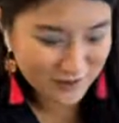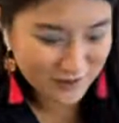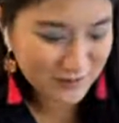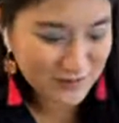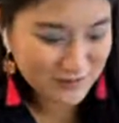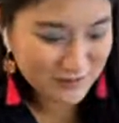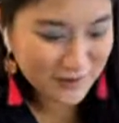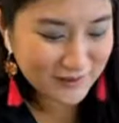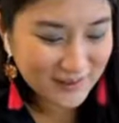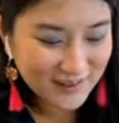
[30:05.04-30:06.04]
this hobby as
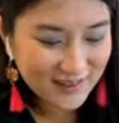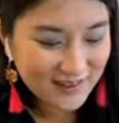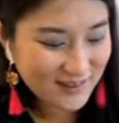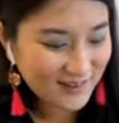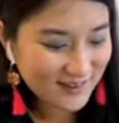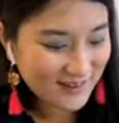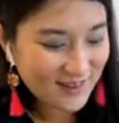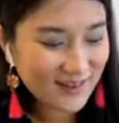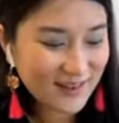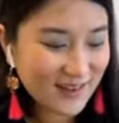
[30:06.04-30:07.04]
well.
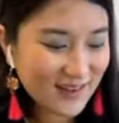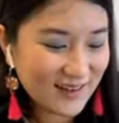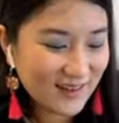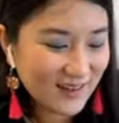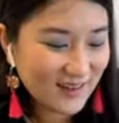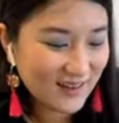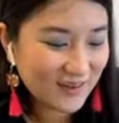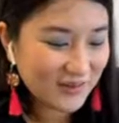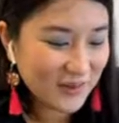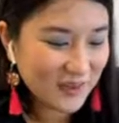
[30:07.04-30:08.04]
Then they can,
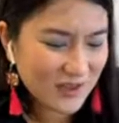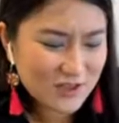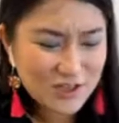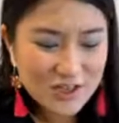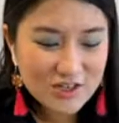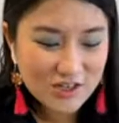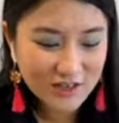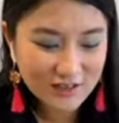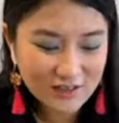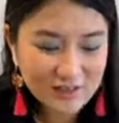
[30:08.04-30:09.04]
we can exchange
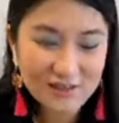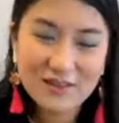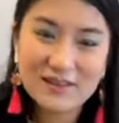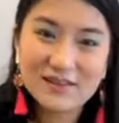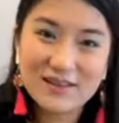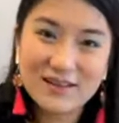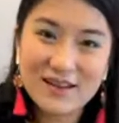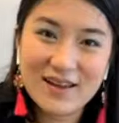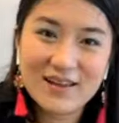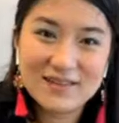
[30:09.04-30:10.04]
ideas and things like
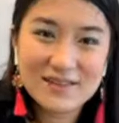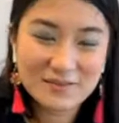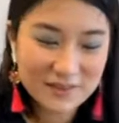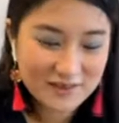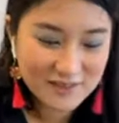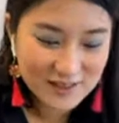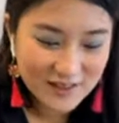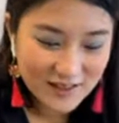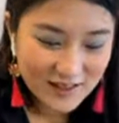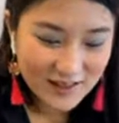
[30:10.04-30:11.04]
that. And sometimes
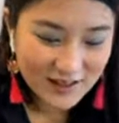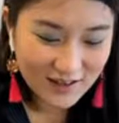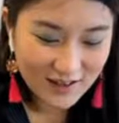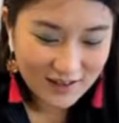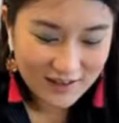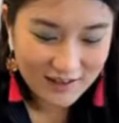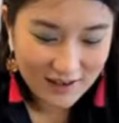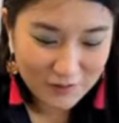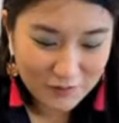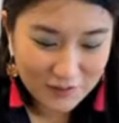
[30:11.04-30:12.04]
I think
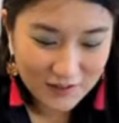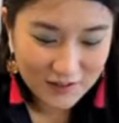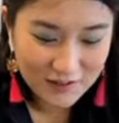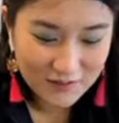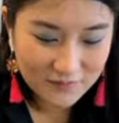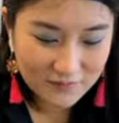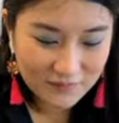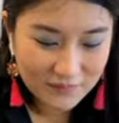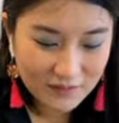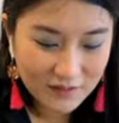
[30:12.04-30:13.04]
that would be
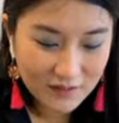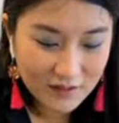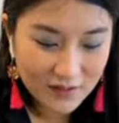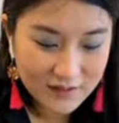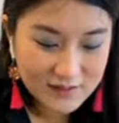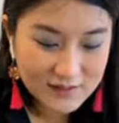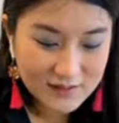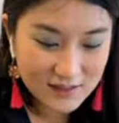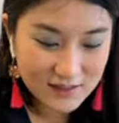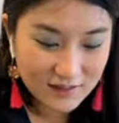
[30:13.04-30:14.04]
a nice,
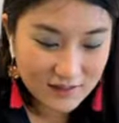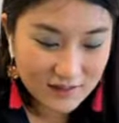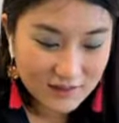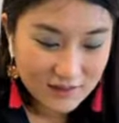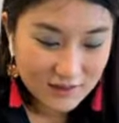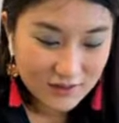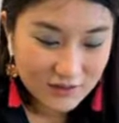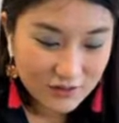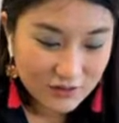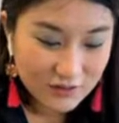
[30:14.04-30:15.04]

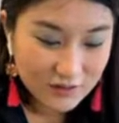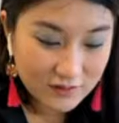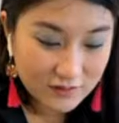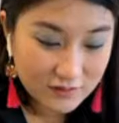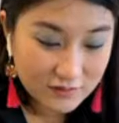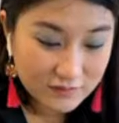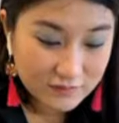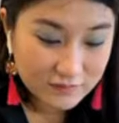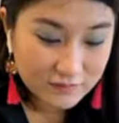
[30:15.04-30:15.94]
little